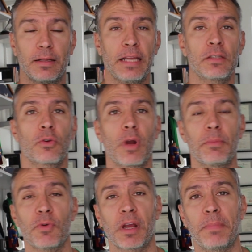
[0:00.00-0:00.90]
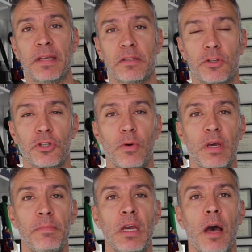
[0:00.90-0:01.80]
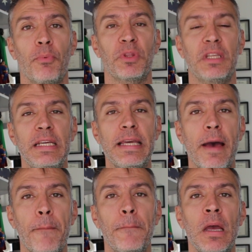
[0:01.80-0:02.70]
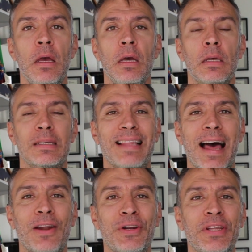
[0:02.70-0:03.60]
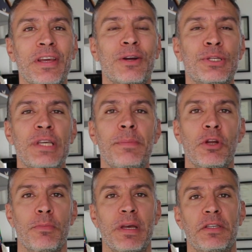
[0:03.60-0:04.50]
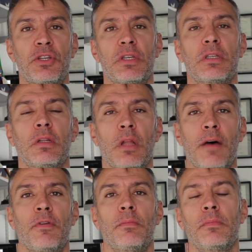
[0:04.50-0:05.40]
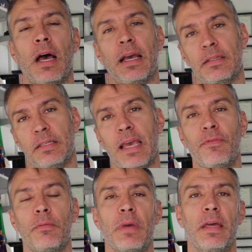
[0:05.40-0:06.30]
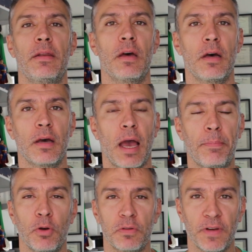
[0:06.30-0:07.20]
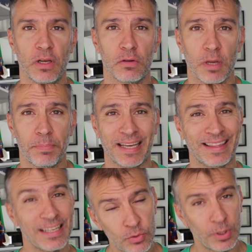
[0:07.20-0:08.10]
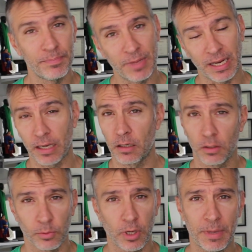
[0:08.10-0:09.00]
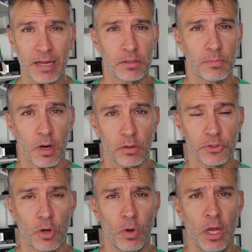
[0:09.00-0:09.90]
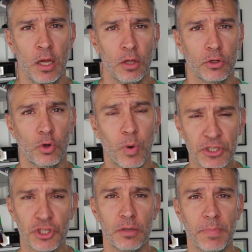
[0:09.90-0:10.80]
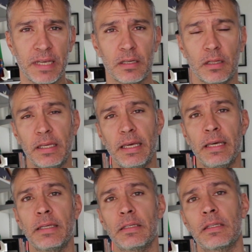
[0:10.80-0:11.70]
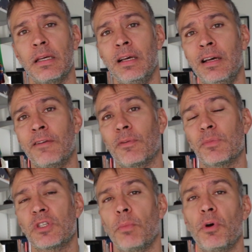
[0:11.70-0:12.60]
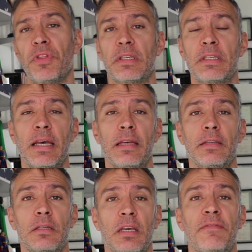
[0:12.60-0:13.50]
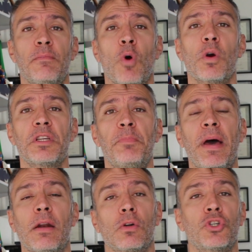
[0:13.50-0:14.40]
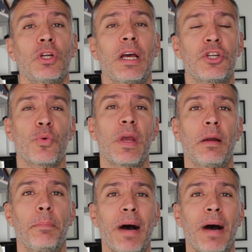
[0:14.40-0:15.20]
Instagram direct message. So hit me up with the DM, slide on in there, send me your messages. Love them. I save them and I post videos up like this one, and I got another one coming out tomorrow. So the question basically is, from someone that says, if more is better, should I train a